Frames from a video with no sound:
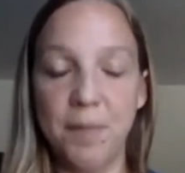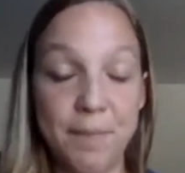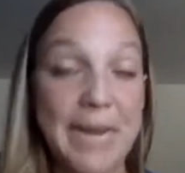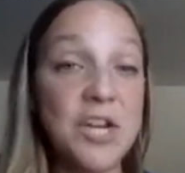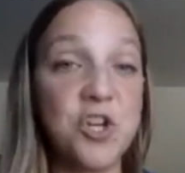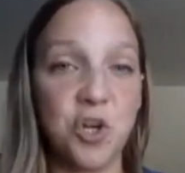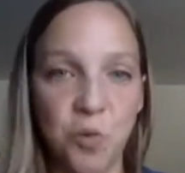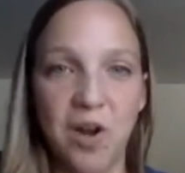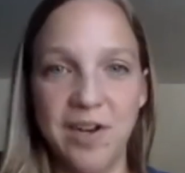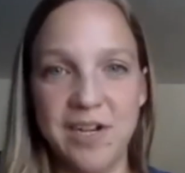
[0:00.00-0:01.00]
major
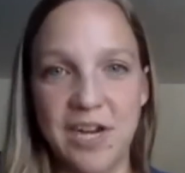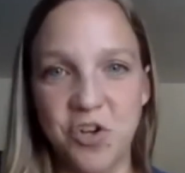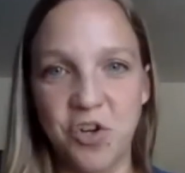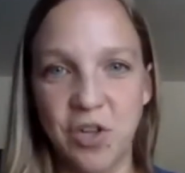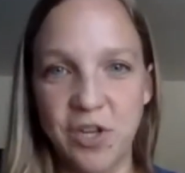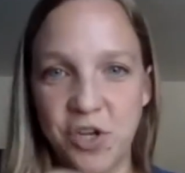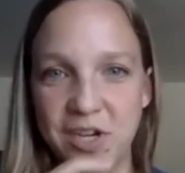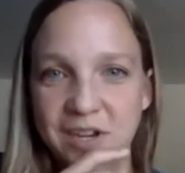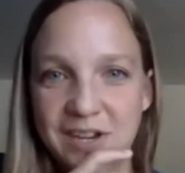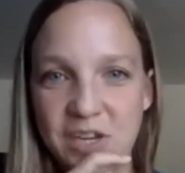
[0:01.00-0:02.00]
unintentional
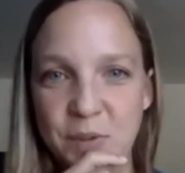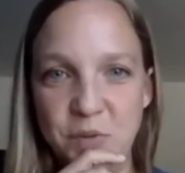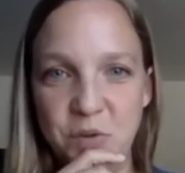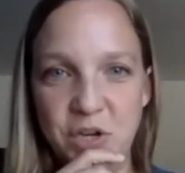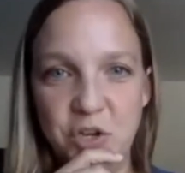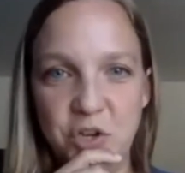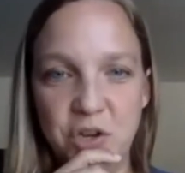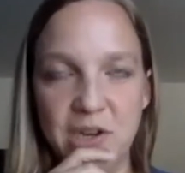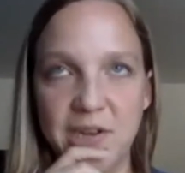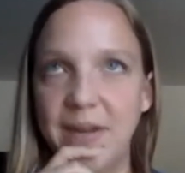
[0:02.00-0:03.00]
collision in space between
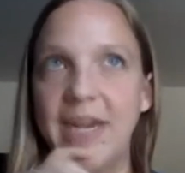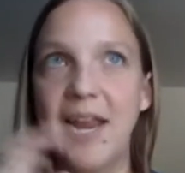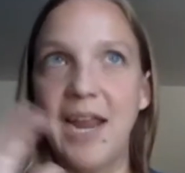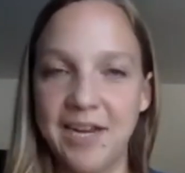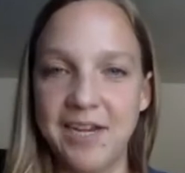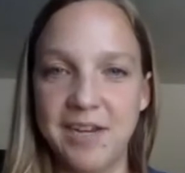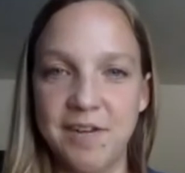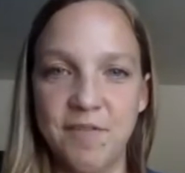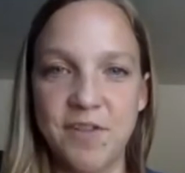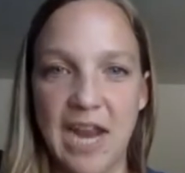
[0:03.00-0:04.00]
uh, an
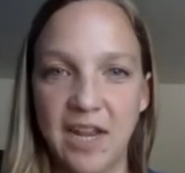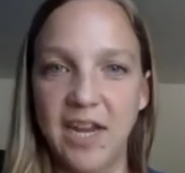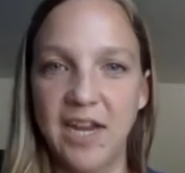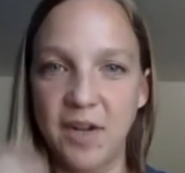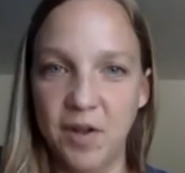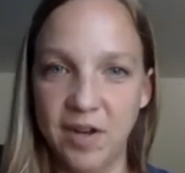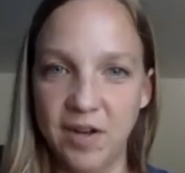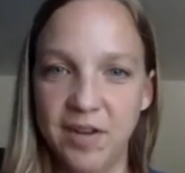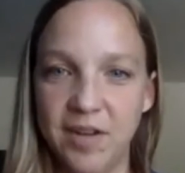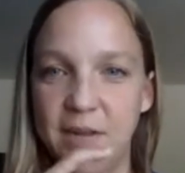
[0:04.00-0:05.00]
active satellite and
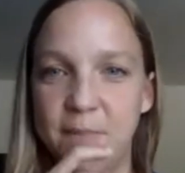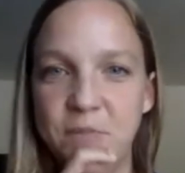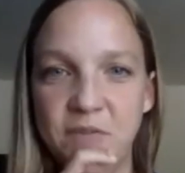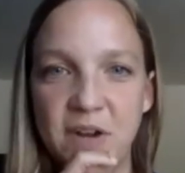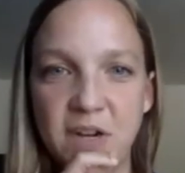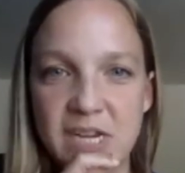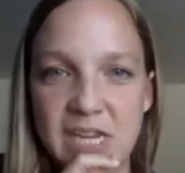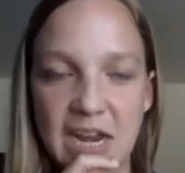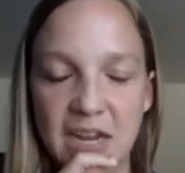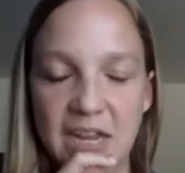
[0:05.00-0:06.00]
a um, defunct
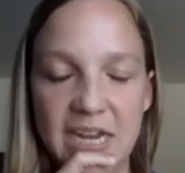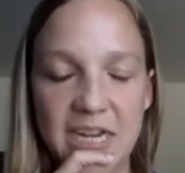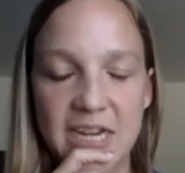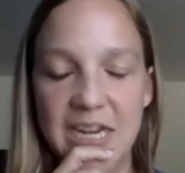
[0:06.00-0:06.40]
satellite